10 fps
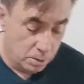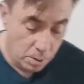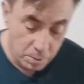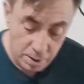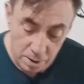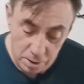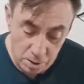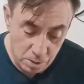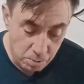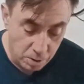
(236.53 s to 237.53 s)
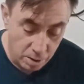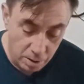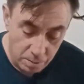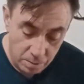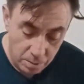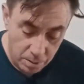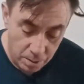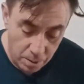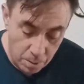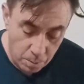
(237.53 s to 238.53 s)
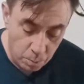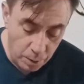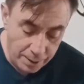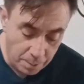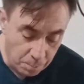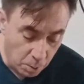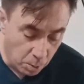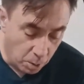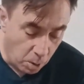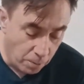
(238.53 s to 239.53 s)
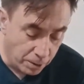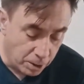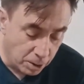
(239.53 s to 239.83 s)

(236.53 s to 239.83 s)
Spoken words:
So what we're going to do is we're going to bring the bowl over